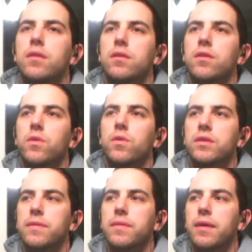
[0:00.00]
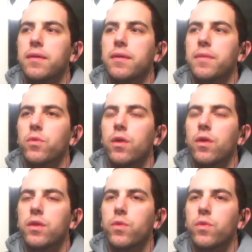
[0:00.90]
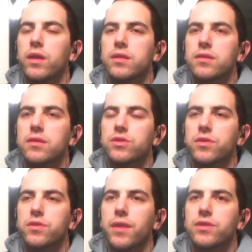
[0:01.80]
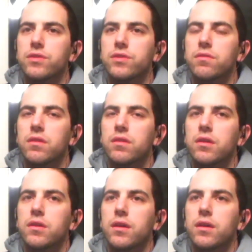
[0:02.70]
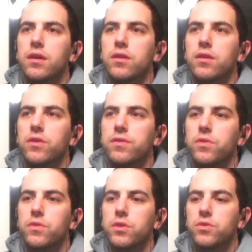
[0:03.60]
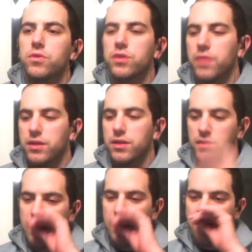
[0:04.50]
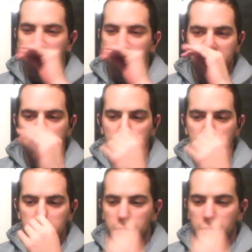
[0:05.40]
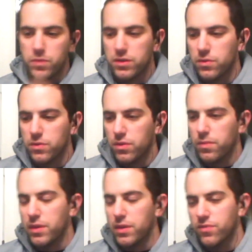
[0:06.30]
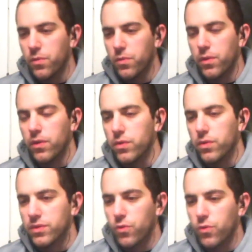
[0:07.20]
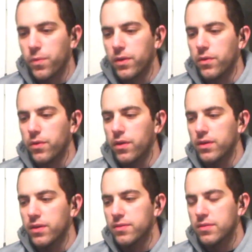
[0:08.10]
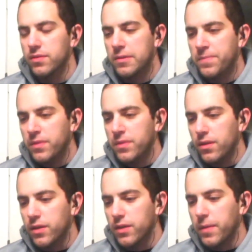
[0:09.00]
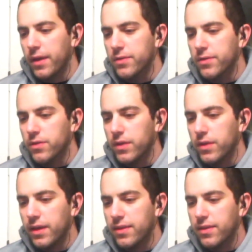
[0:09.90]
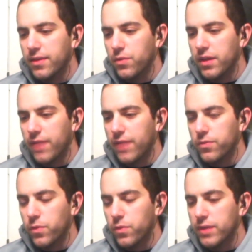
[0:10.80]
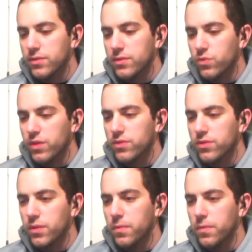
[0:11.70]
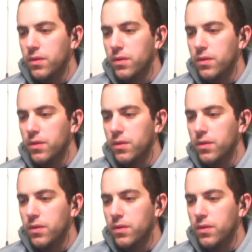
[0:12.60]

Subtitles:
Because I mean, we're already well into this generation, looking to a new generation of games, especially with the PS4 Pro and the Scorpio and all this coming out. So I think they really have to impress us with some